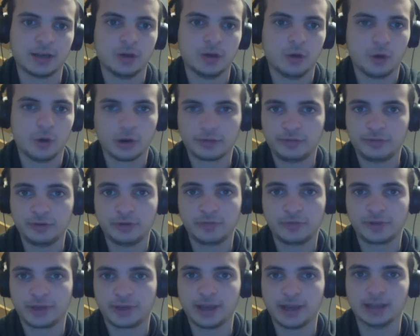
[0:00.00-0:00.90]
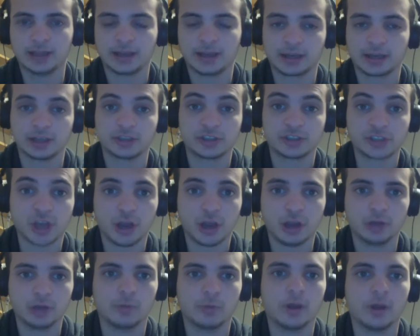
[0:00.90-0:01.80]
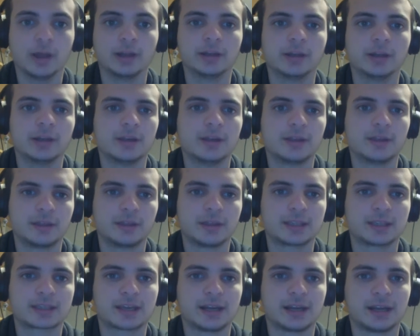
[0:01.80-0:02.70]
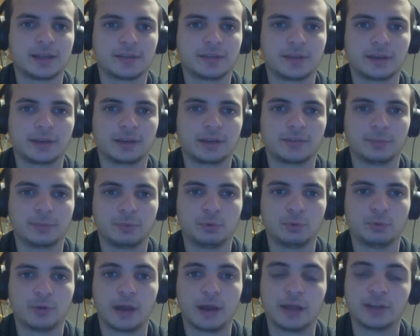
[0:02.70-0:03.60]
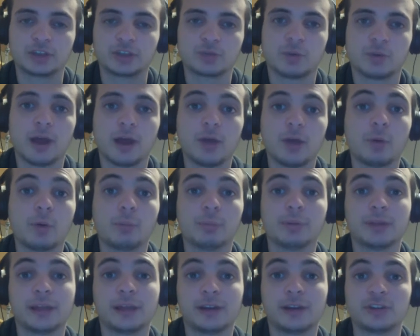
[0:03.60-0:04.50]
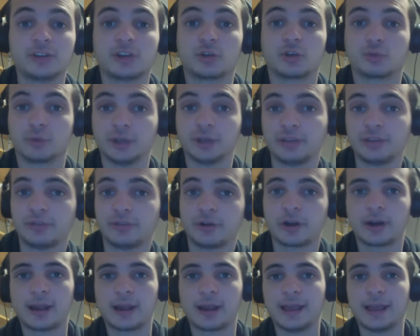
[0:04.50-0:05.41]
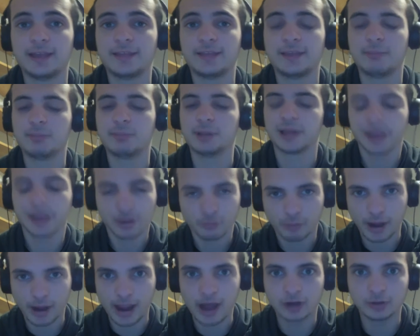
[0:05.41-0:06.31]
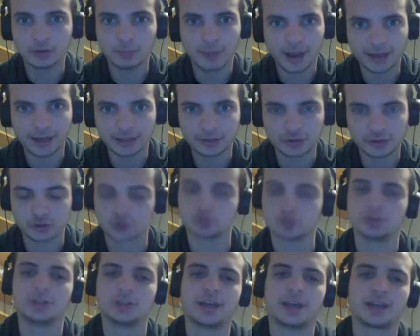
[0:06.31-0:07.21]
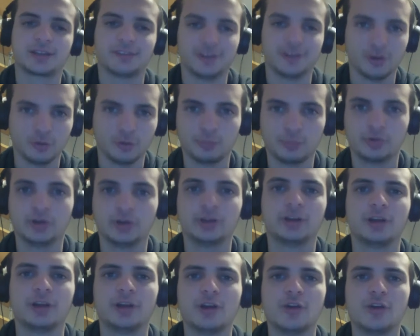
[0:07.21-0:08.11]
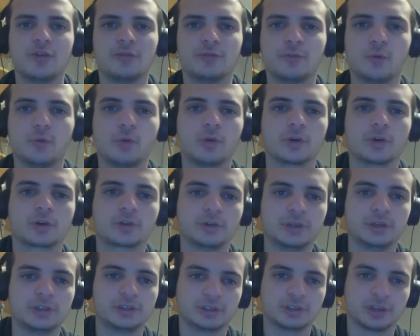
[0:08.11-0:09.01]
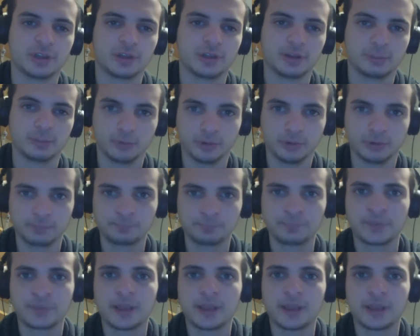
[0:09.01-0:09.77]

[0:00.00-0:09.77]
Or if you even get like a solid one, this kind of thing can flip you around. It's why when players are really far ahead, they play around Mind Control Tech. They don't put 4 creatures on their board.